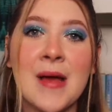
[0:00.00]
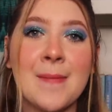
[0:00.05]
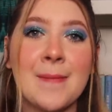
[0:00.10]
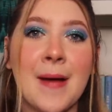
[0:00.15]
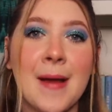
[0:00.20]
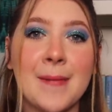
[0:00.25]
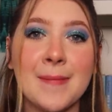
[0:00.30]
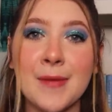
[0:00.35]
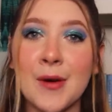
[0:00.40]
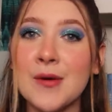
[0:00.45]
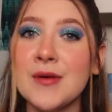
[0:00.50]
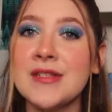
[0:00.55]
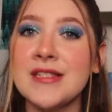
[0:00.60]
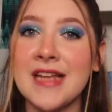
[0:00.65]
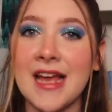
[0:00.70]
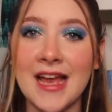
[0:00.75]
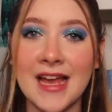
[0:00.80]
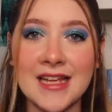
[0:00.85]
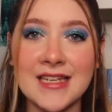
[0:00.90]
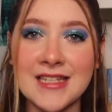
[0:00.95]
my
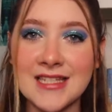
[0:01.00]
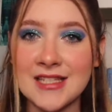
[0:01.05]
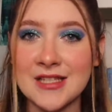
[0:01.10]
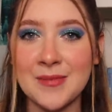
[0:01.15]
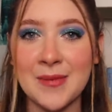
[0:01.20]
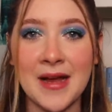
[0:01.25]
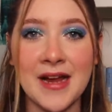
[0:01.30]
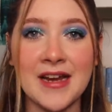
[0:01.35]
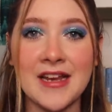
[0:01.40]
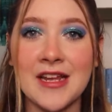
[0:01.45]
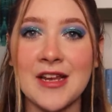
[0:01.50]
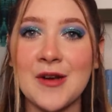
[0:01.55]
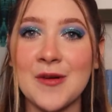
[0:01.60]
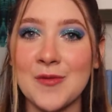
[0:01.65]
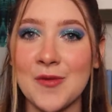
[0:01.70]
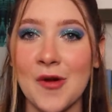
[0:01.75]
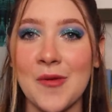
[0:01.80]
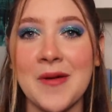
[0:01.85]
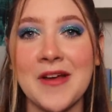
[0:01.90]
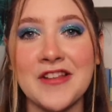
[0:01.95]
most anticipated
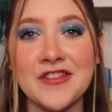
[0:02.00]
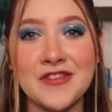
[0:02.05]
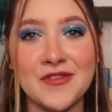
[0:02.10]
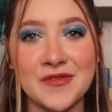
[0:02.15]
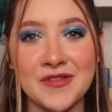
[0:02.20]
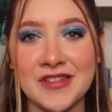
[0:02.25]
romance